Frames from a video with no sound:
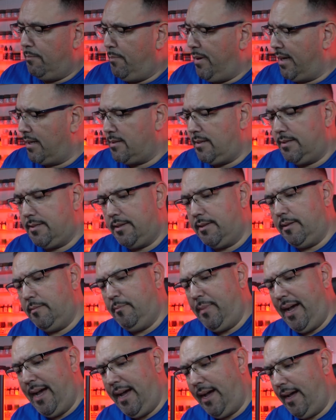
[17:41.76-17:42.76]
of pegs into the
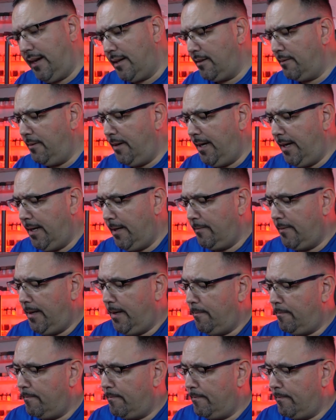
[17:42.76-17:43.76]
back, right? Yep.